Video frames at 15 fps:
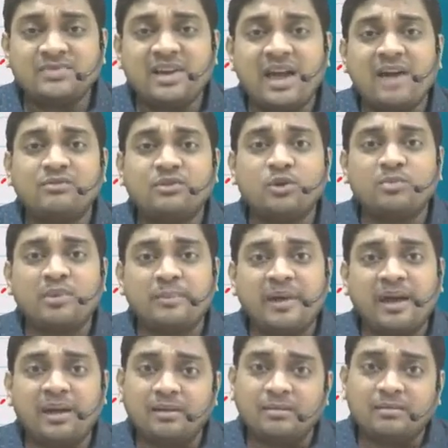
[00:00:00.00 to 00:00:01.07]
we have to
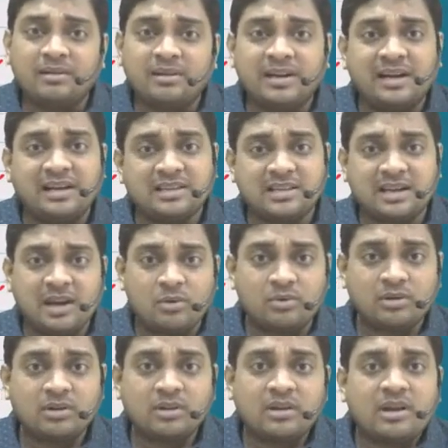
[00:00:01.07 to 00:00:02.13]
prepare debtors account,